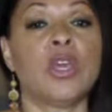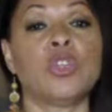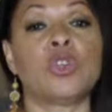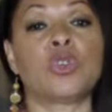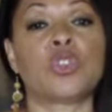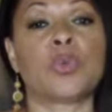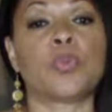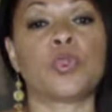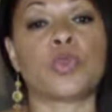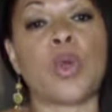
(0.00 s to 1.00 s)
You'll
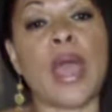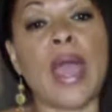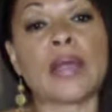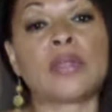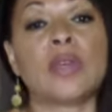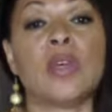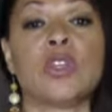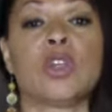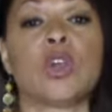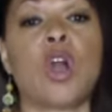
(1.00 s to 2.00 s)
subtract your